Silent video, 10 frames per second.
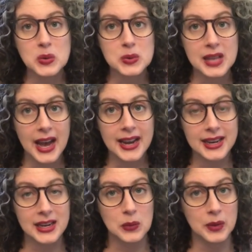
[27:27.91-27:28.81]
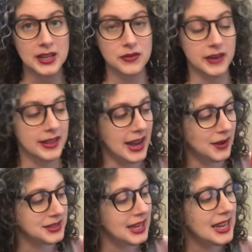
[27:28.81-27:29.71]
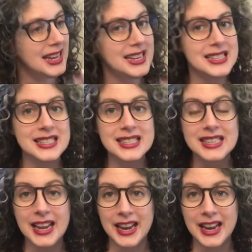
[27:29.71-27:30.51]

was hiding and we had to find the house. And